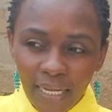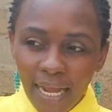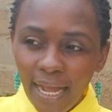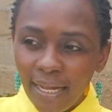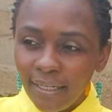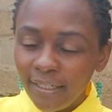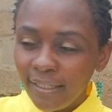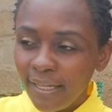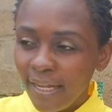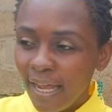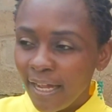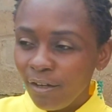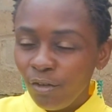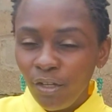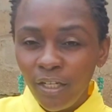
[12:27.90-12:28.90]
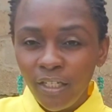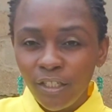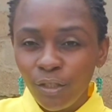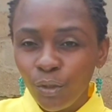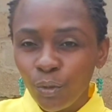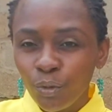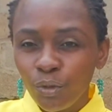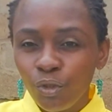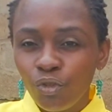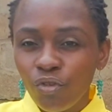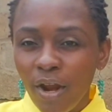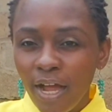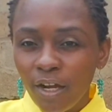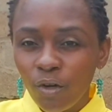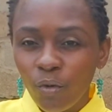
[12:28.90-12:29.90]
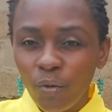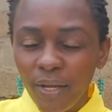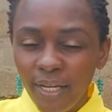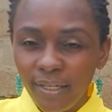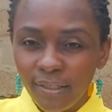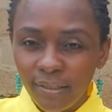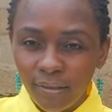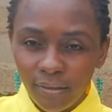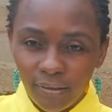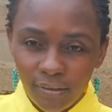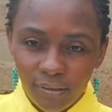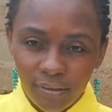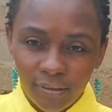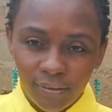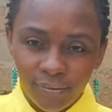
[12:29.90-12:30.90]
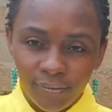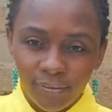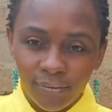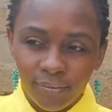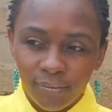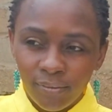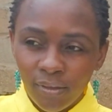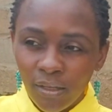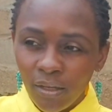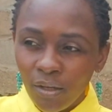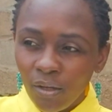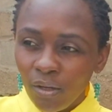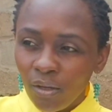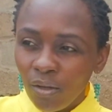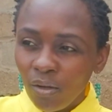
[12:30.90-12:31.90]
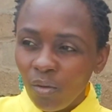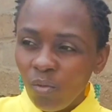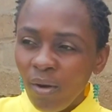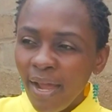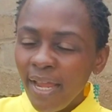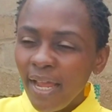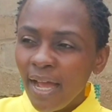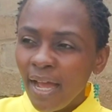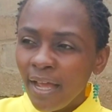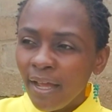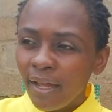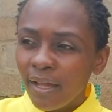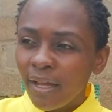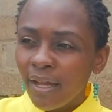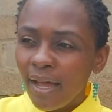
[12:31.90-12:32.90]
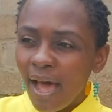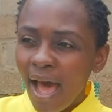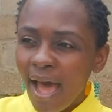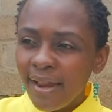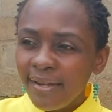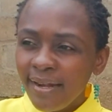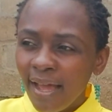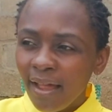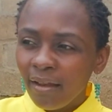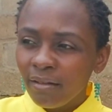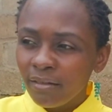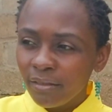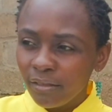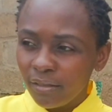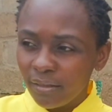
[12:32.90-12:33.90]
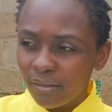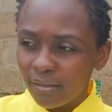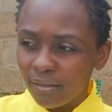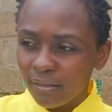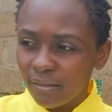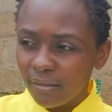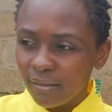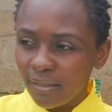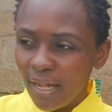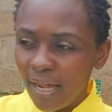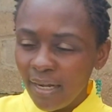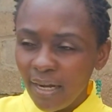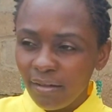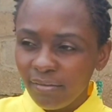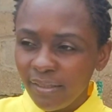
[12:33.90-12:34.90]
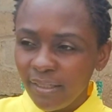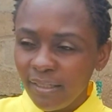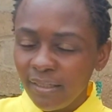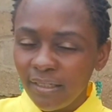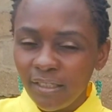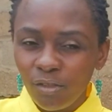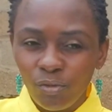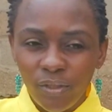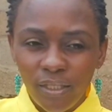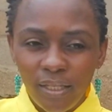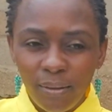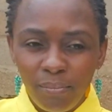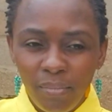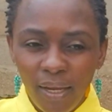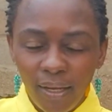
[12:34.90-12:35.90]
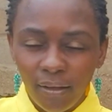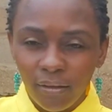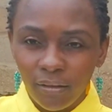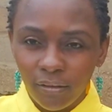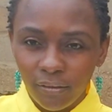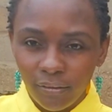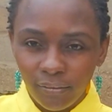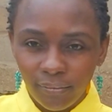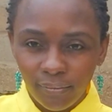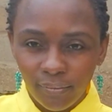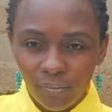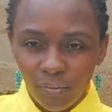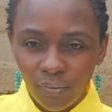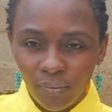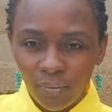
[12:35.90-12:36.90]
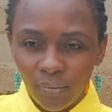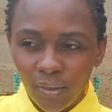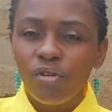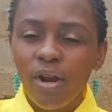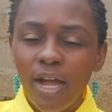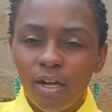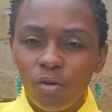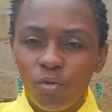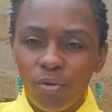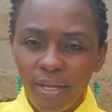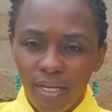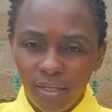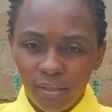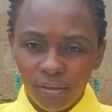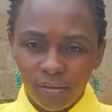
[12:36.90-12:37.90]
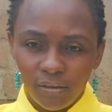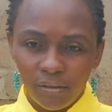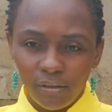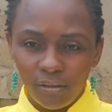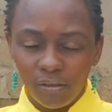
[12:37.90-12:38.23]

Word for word: And they are doing it through drag queens. Why are adults, and I've seen this with the male drag queens,